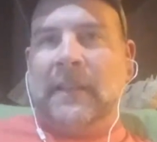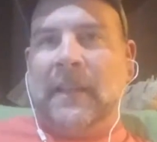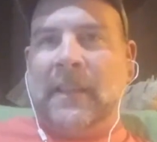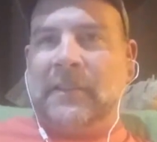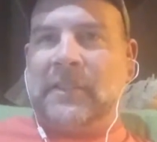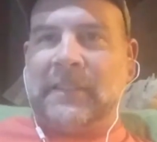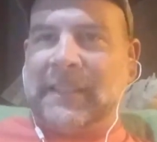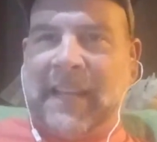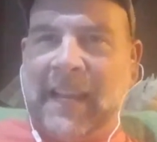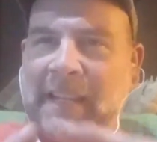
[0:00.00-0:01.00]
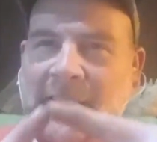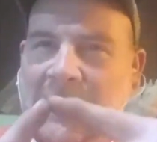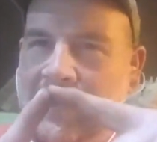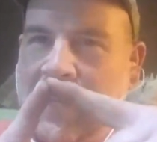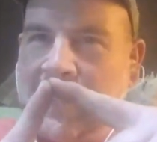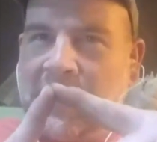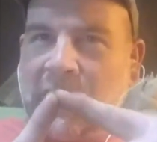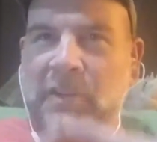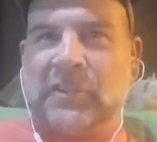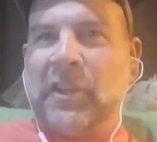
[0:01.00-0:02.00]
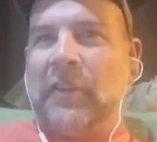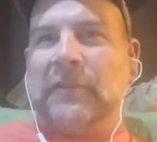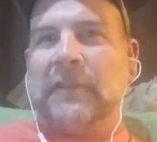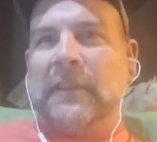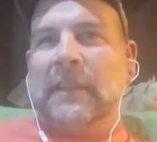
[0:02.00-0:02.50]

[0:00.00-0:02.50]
And there's just a tiny little 90-degree shelf.